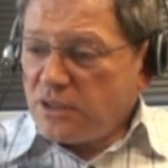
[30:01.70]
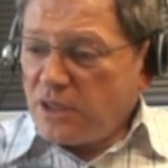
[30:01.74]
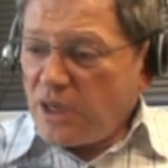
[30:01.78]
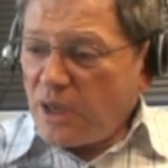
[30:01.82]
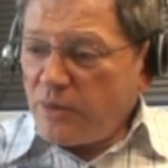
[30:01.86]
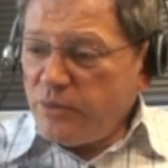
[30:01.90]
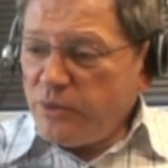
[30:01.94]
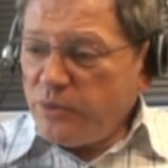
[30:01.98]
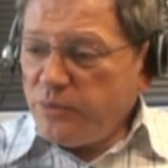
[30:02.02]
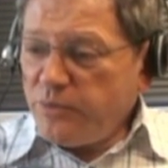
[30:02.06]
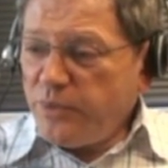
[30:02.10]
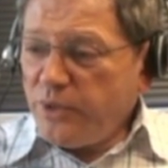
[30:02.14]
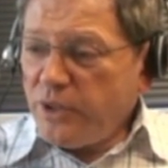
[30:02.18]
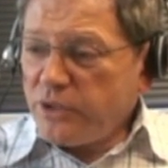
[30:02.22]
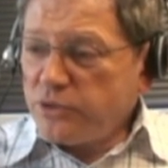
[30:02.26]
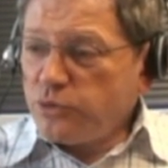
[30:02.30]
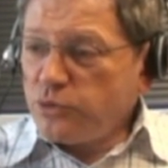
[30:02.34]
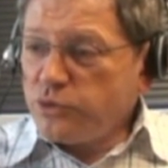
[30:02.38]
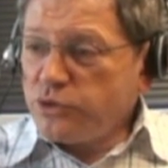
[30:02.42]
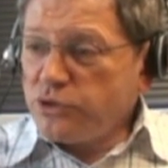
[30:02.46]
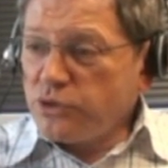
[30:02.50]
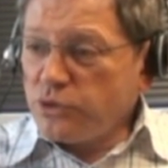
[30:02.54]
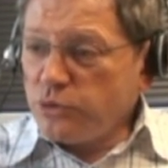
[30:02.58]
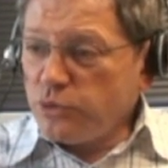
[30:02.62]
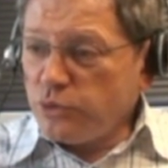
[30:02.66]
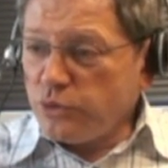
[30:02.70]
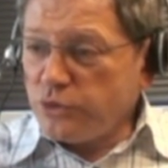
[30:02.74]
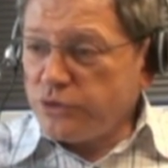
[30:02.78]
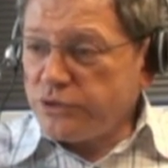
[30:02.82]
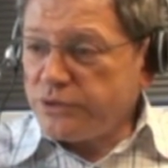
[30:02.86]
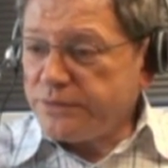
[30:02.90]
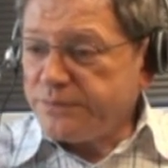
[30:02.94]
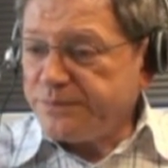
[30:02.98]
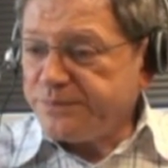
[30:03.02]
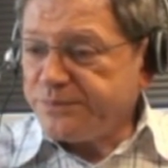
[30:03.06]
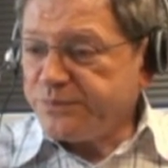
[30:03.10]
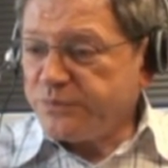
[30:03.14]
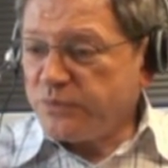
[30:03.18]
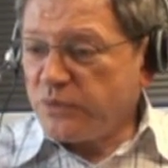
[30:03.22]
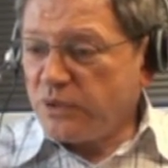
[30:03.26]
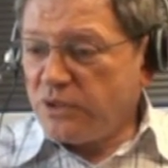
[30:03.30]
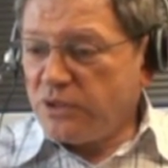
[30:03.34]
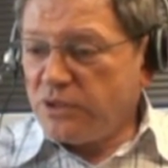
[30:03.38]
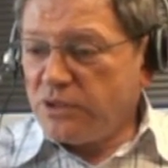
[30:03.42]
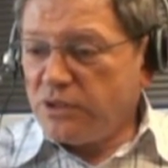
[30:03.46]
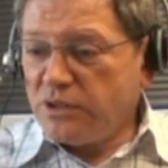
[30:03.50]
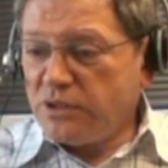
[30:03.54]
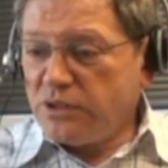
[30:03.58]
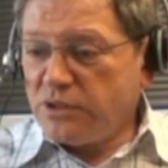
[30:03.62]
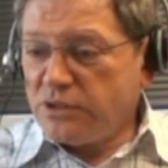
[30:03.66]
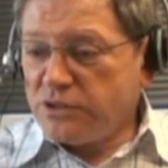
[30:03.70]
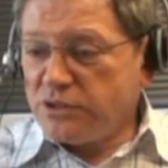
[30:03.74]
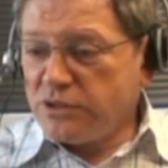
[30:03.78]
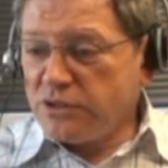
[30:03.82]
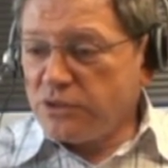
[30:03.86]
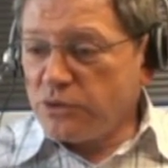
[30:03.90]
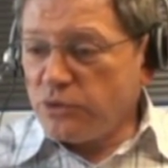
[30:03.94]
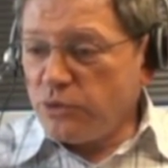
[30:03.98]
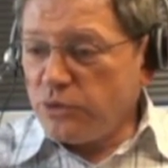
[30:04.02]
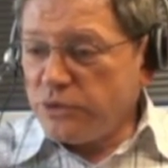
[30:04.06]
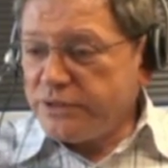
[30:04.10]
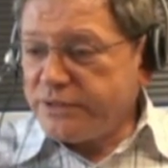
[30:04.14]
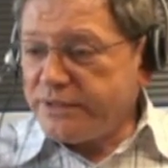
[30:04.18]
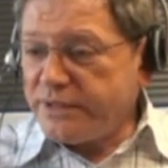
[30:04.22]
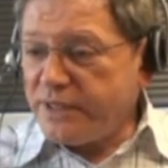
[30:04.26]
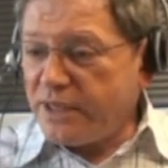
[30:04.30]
Coming back to the rules, the rule